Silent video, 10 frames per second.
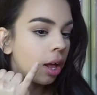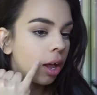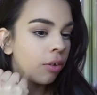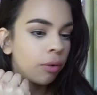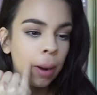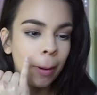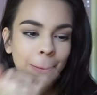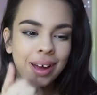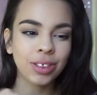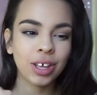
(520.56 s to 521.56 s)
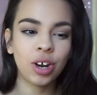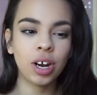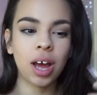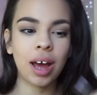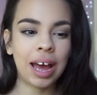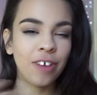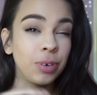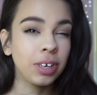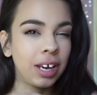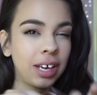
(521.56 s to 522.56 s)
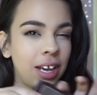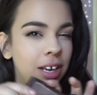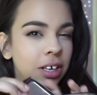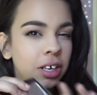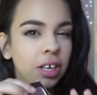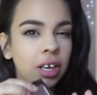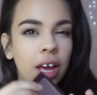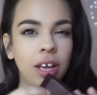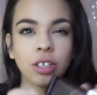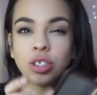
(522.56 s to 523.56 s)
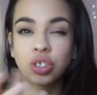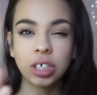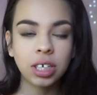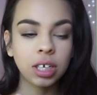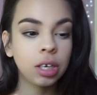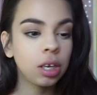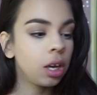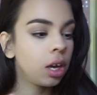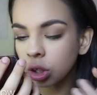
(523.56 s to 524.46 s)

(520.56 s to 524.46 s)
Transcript: Around my mouth area, I have been like eating and drinking.